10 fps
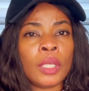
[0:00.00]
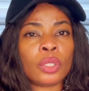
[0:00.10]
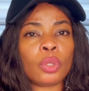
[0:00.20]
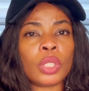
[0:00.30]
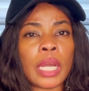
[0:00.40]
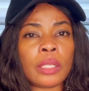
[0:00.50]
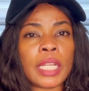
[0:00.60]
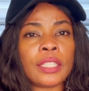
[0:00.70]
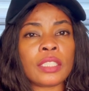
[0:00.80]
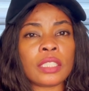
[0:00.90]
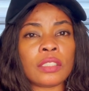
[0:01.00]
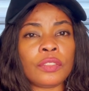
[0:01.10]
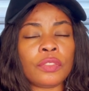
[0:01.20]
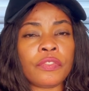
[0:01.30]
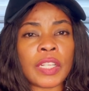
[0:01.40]
So now let's,
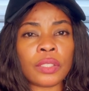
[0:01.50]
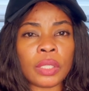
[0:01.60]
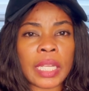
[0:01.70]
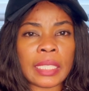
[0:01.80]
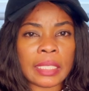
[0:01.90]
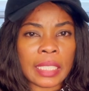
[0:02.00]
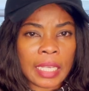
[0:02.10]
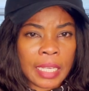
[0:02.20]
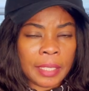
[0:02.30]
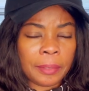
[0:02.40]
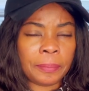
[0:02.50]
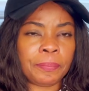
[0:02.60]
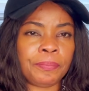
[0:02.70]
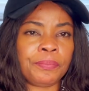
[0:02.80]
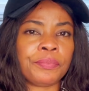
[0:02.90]
if you factor that in,
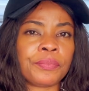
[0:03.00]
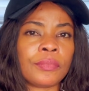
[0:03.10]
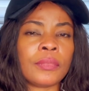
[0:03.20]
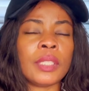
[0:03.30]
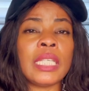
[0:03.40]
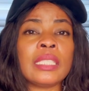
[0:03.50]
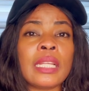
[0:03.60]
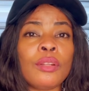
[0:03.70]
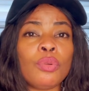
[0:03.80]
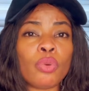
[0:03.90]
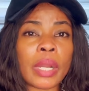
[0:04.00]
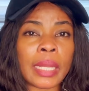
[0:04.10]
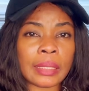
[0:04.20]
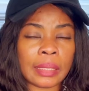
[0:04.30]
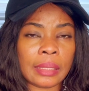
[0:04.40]
let's now look
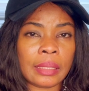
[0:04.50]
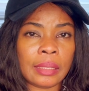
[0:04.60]
at